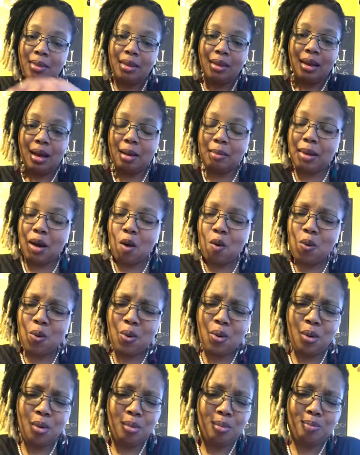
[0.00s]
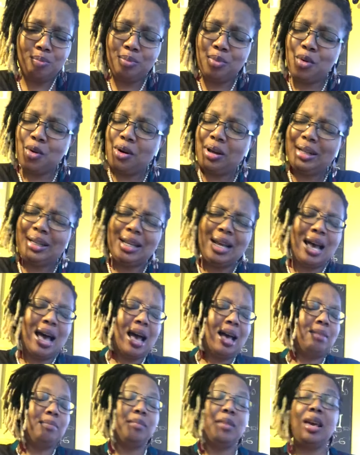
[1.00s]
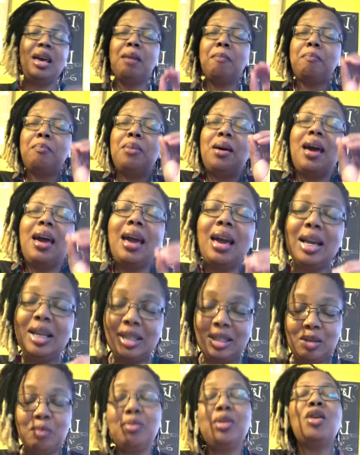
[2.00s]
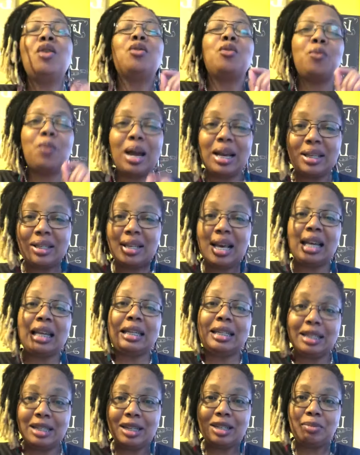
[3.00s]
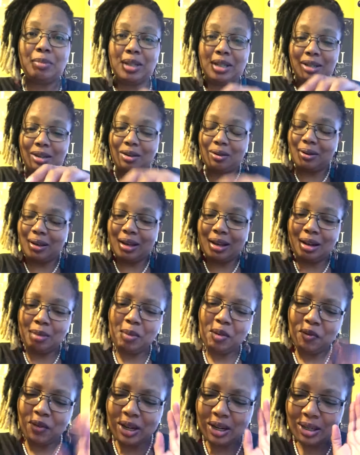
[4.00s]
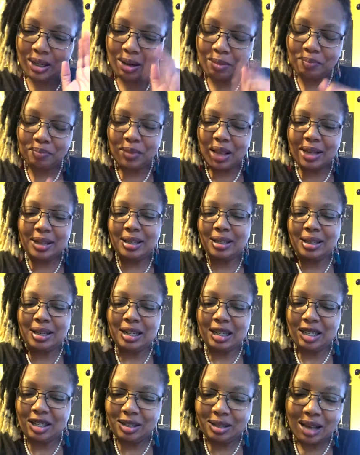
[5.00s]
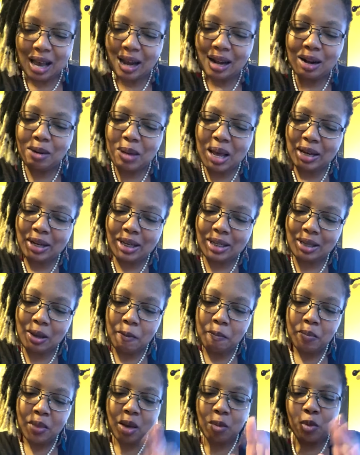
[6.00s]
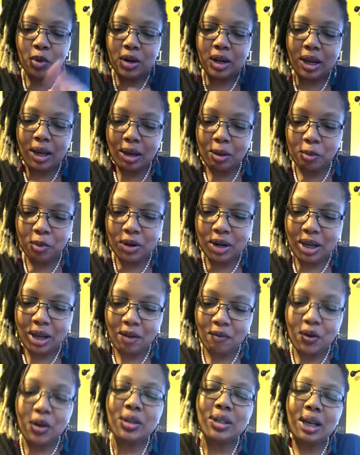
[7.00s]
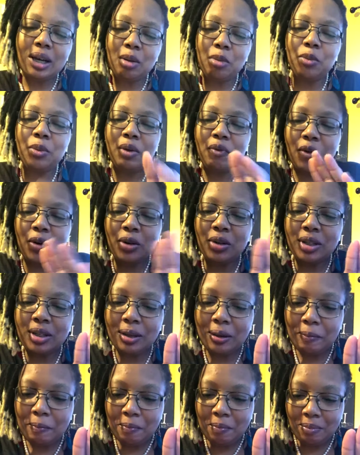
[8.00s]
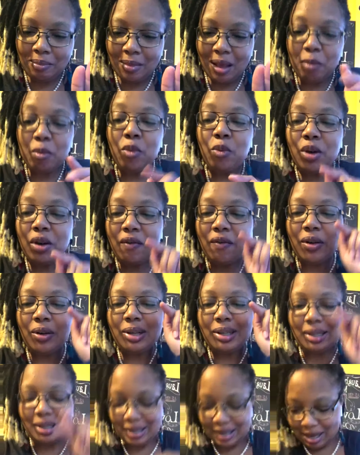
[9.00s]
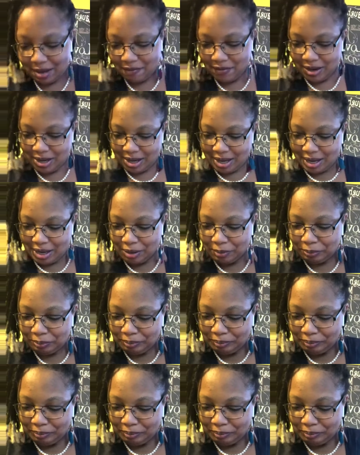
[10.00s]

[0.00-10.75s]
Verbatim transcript: I'm like, whoo, boy, ah, it pays to be on the right side of judgment. Okay, let me finish. I'm, i just get excited about this. I'm read again. I'm read again. Verse 8. I'm going to read verse. I'm going to read verse 7 again.